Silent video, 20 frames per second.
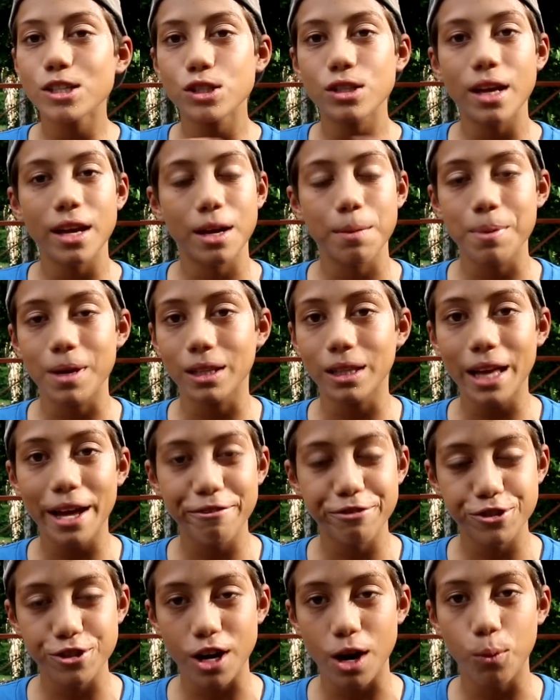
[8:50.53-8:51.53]
it could be a
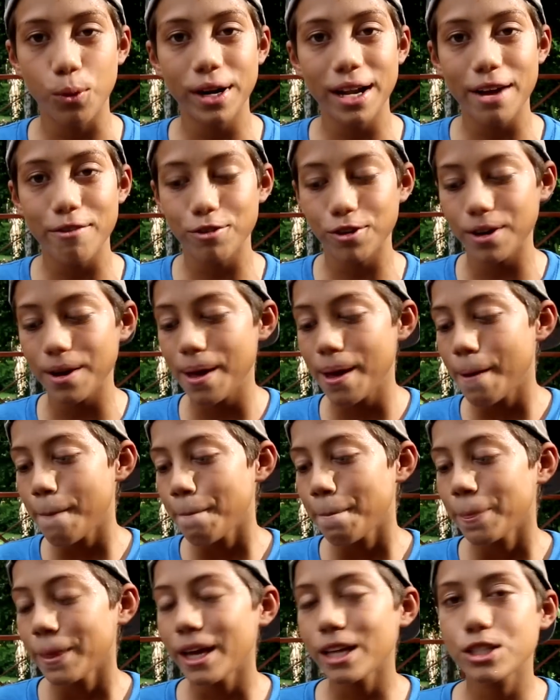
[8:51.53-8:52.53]
Life Straw, whatever.
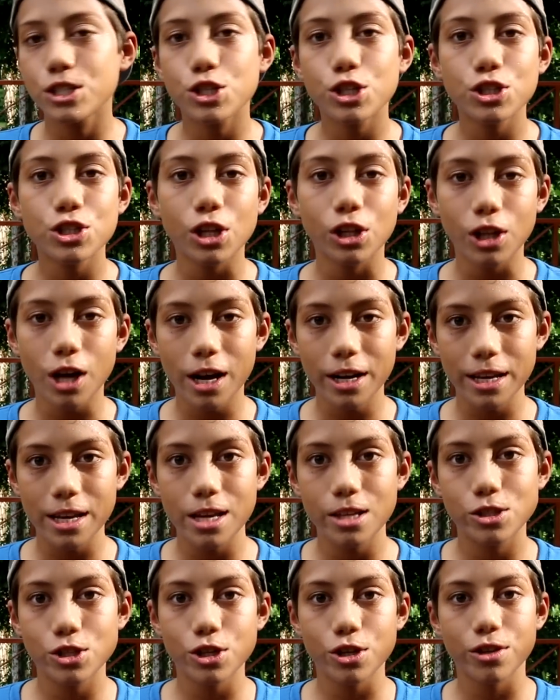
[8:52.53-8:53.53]
It's just a lot
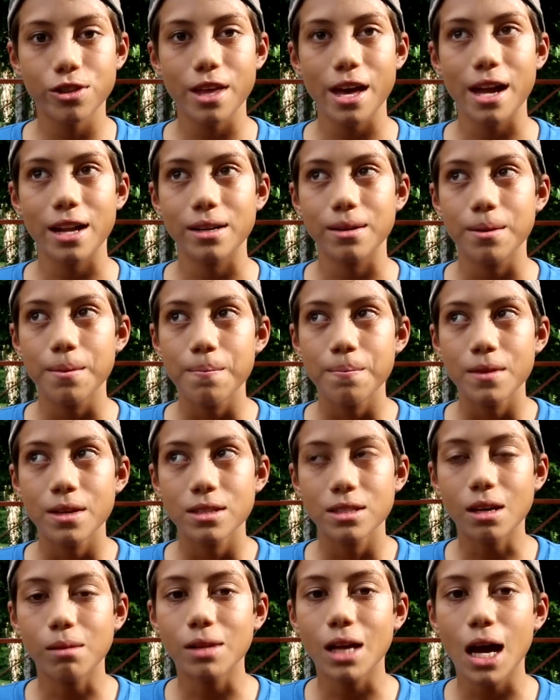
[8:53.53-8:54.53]
easier than
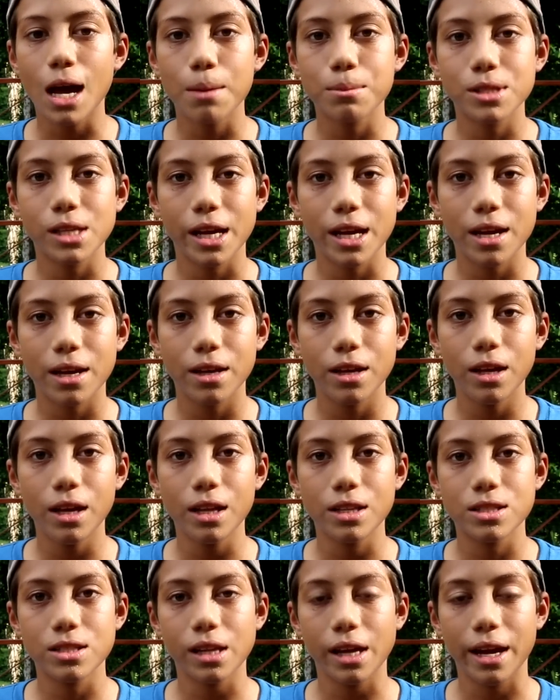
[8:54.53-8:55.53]
sometimes, like,
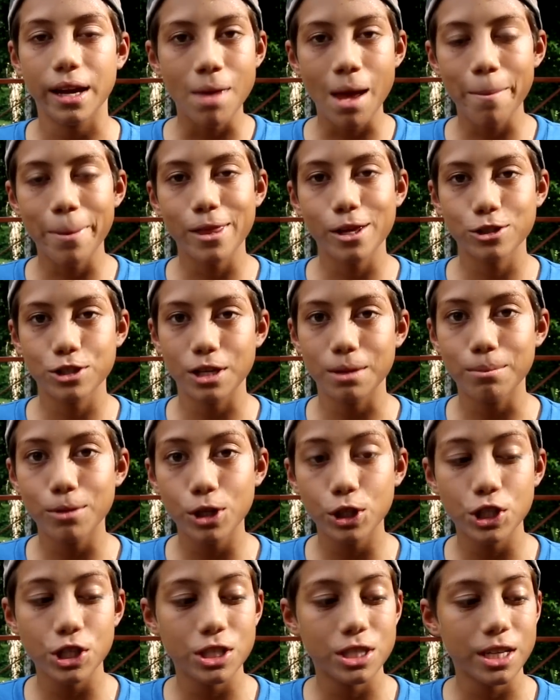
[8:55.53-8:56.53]
it's like maybe there's an
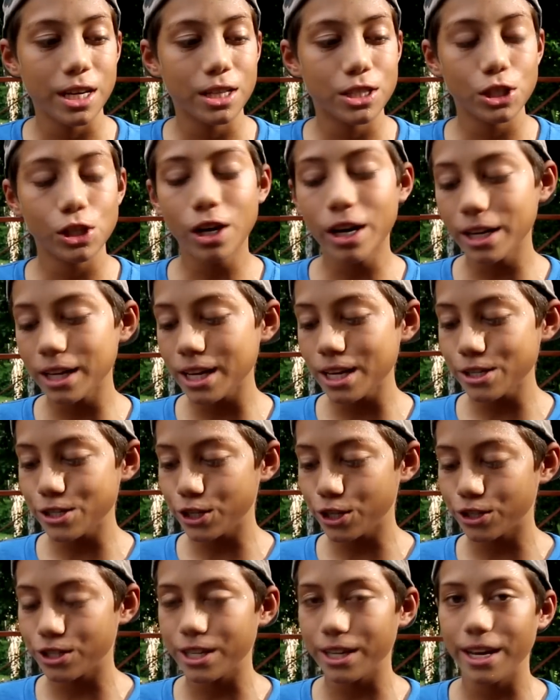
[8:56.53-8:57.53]
emergency. It's a lot
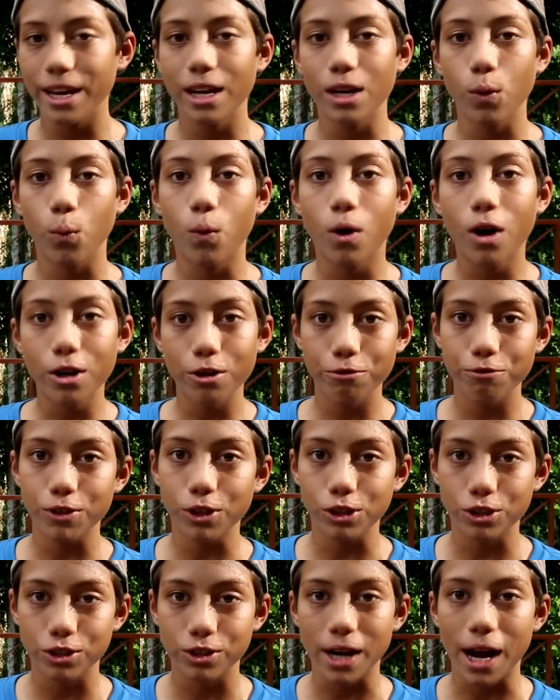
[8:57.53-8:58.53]
easier to get a water
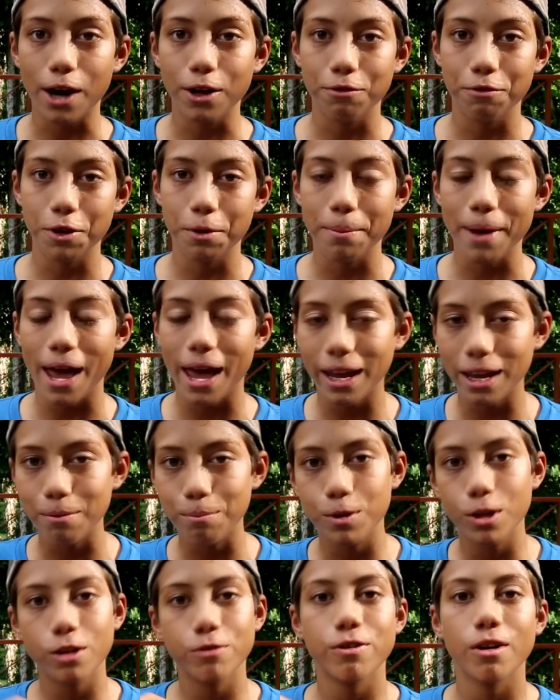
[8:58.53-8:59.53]
filter out of your bag and
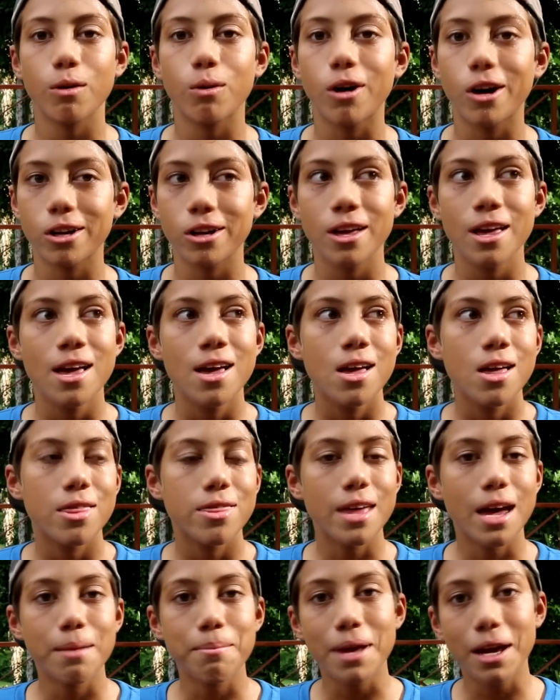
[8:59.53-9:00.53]
purify water
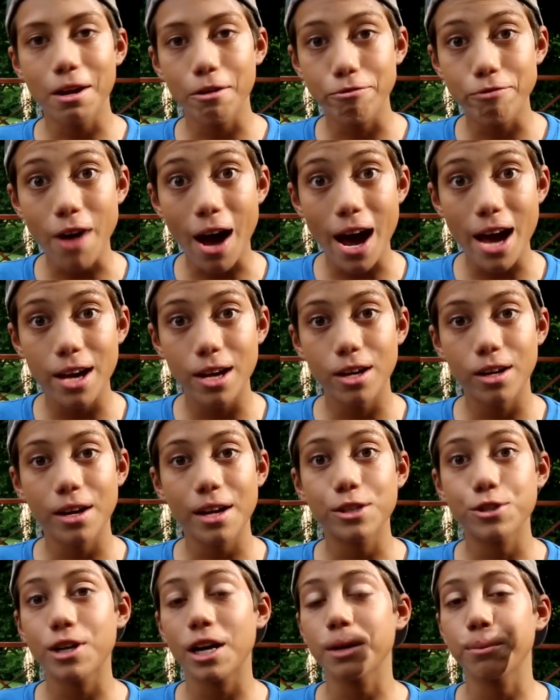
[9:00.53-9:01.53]
than make a fire
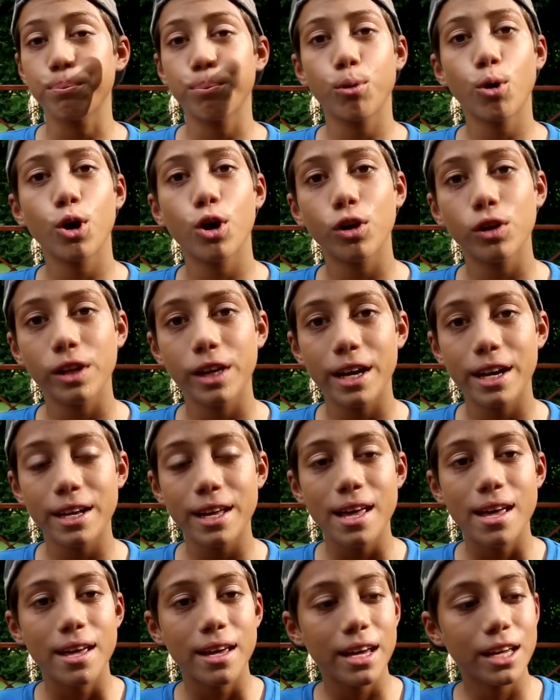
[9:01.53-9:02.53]
and try to boil it.
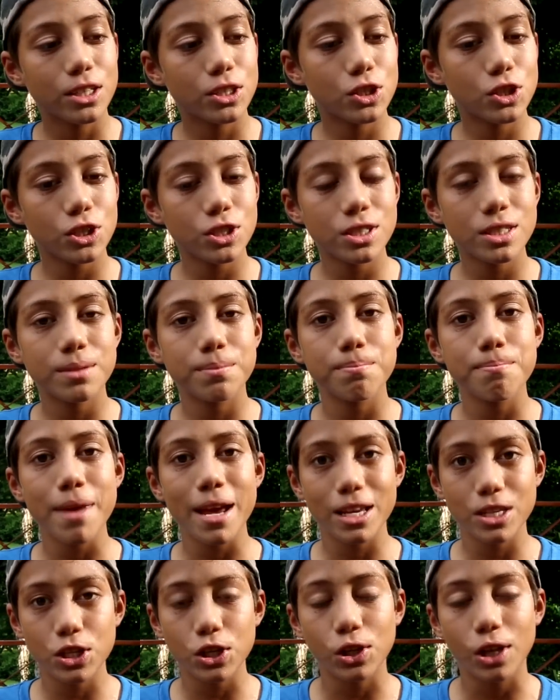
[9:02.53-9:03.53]
It just
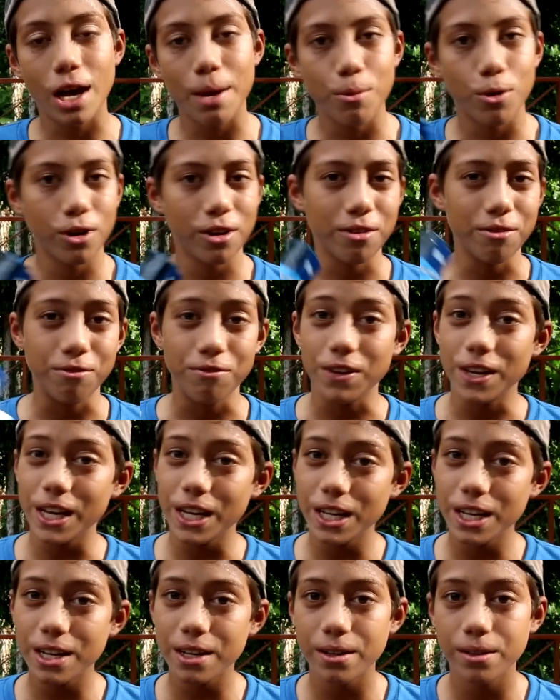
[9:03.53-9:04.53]
makes it a lot more
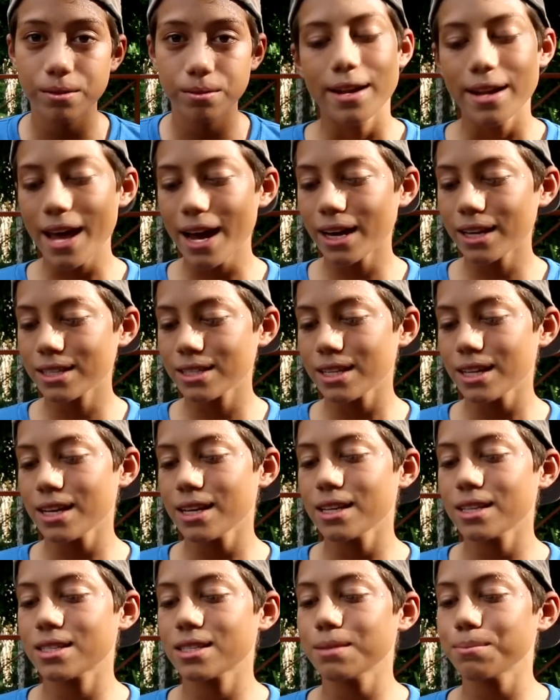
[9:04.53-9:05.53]
convenient. Next
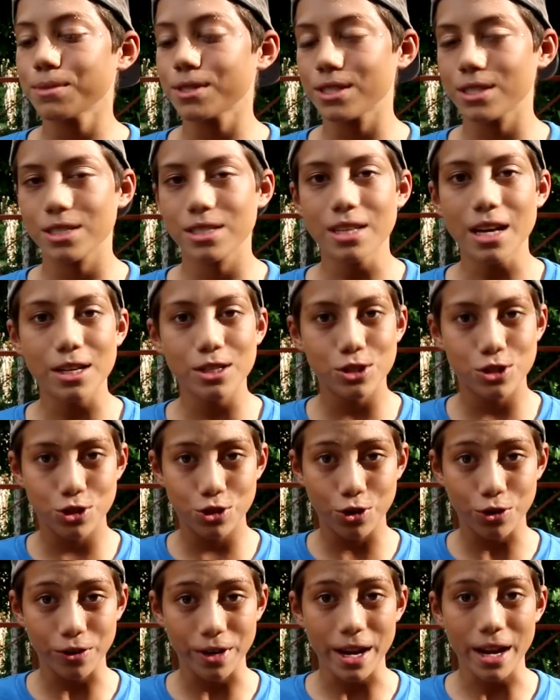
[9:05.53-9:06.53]
is some
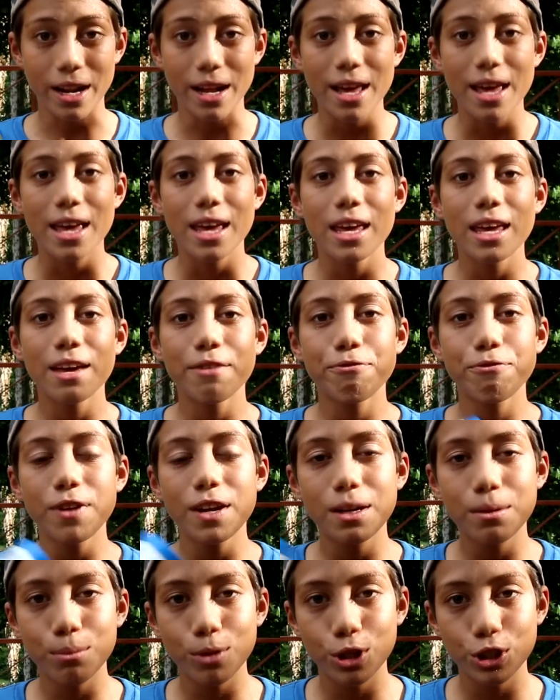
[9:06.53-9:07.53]
sunscreen. If
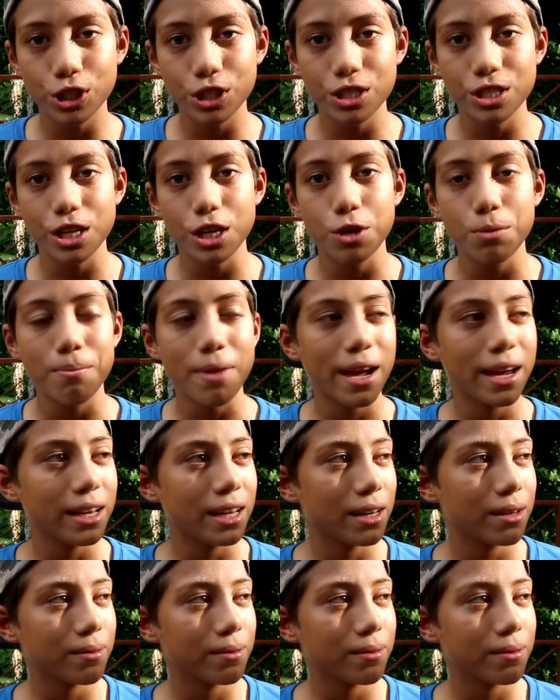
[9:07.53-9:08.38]
in an emergency you may